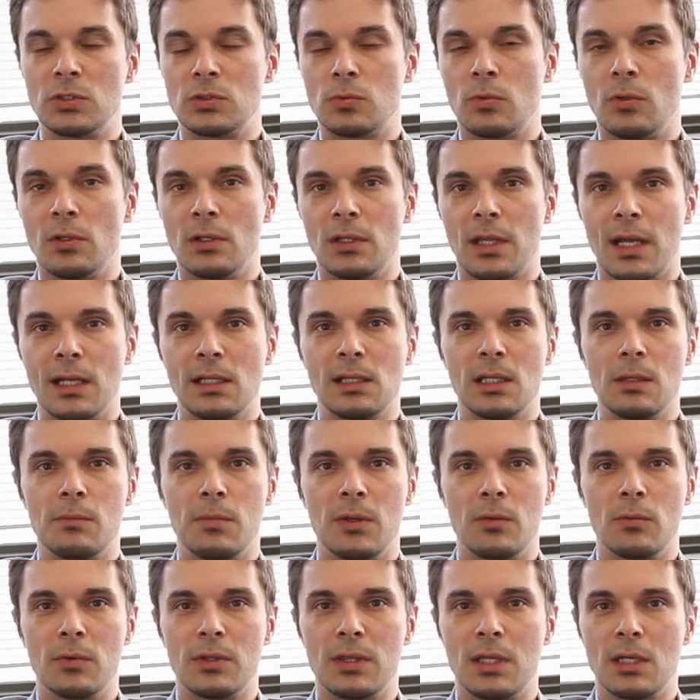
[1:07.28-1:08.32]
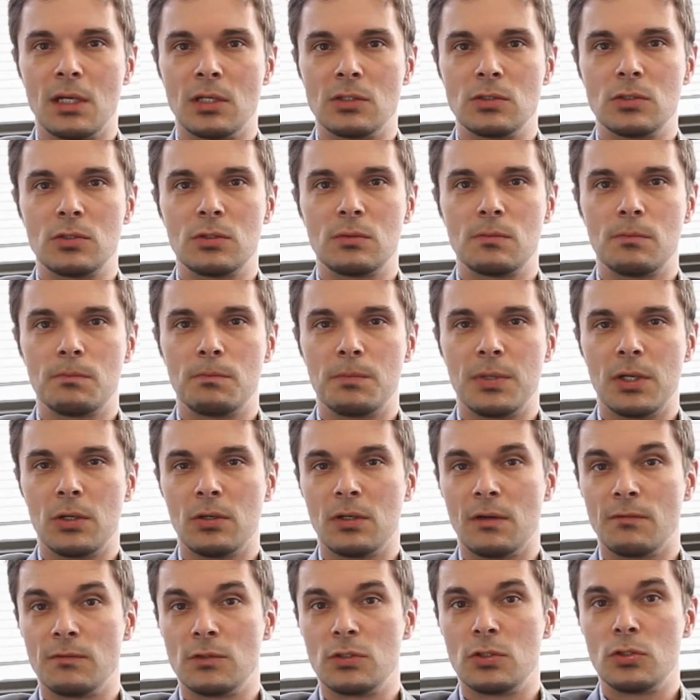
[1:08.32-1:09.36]
will likely be within a period
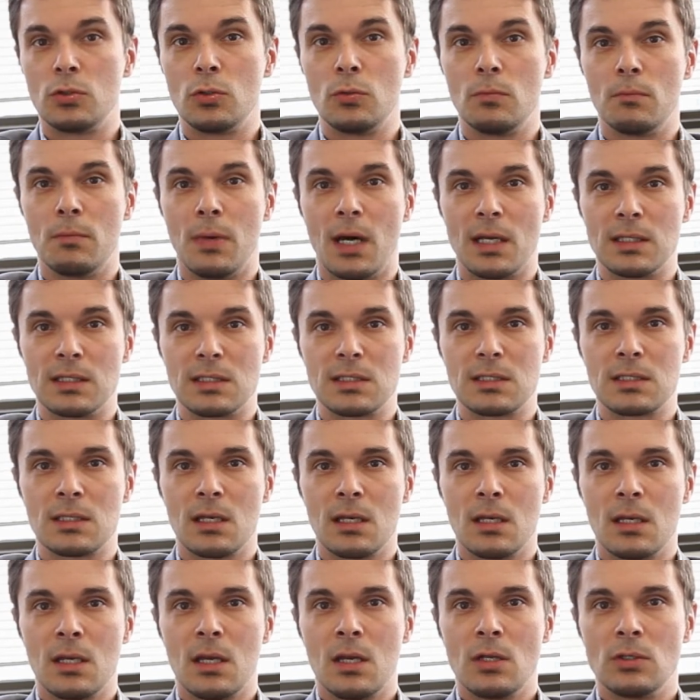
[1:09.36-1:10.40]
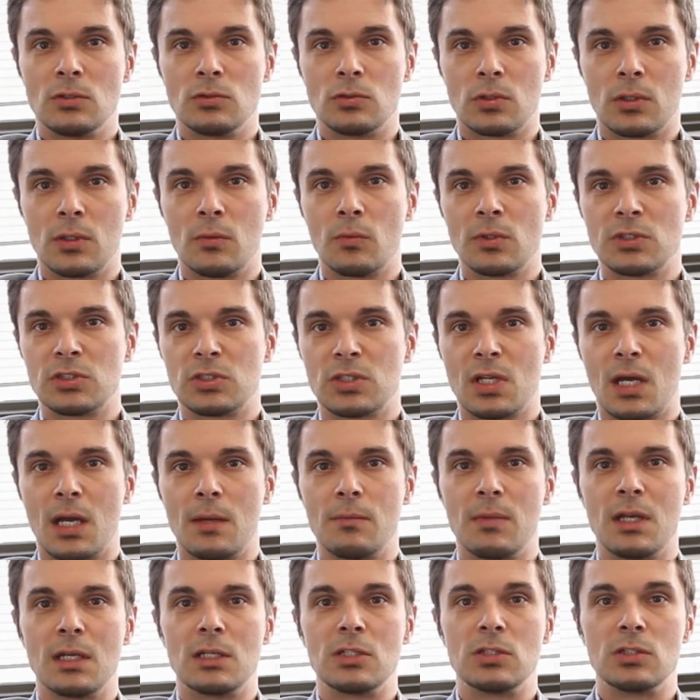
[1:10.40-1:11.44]
of 2 months, during which time
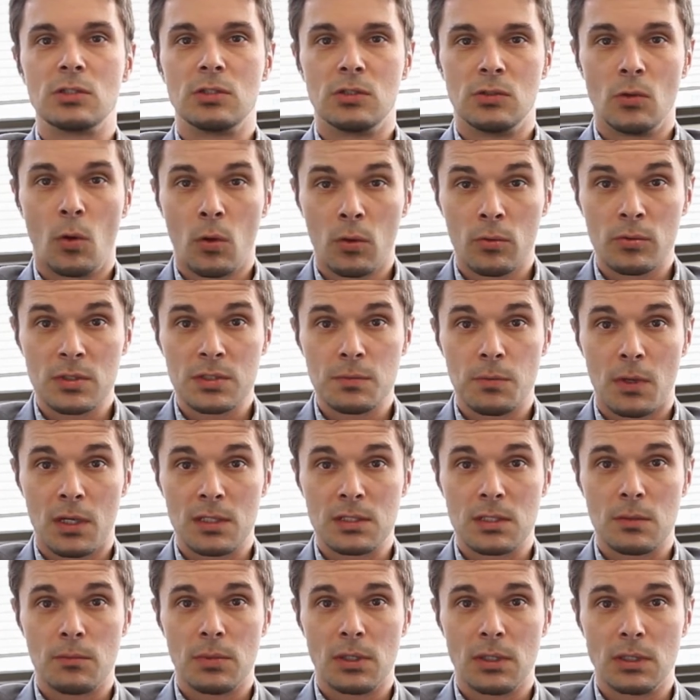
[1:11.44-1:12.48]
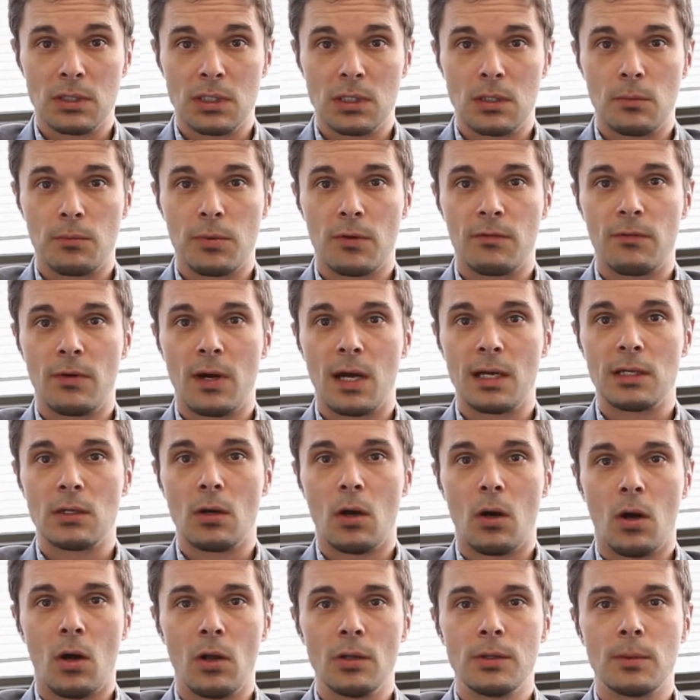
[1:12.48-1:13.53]
it is your responsibility to provide
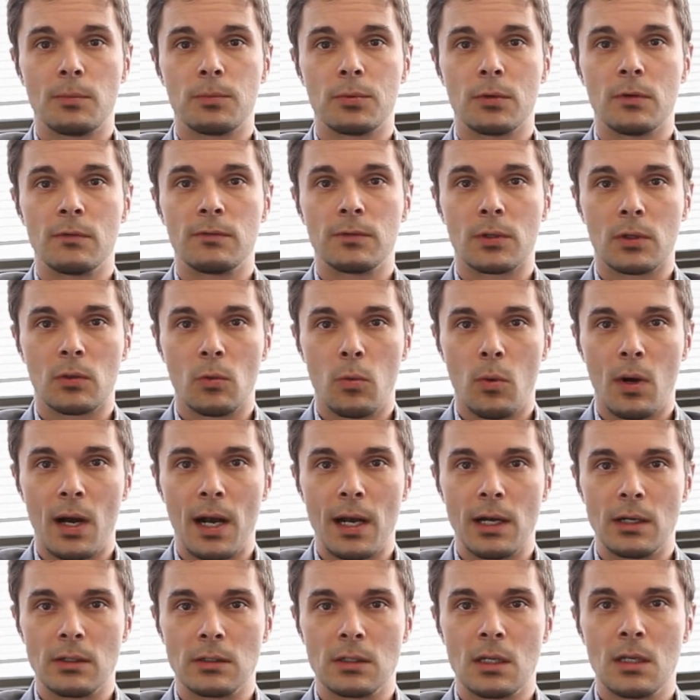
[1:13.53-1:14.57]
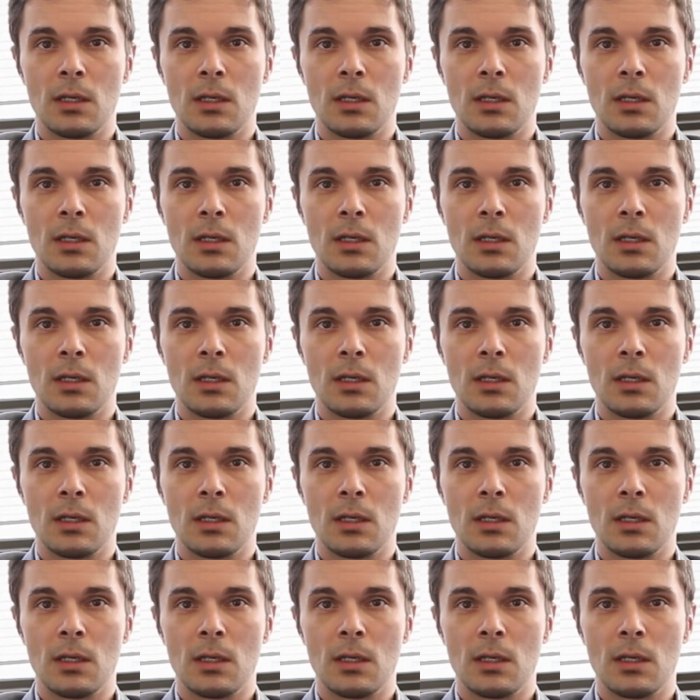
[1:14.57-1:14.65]
all the proof required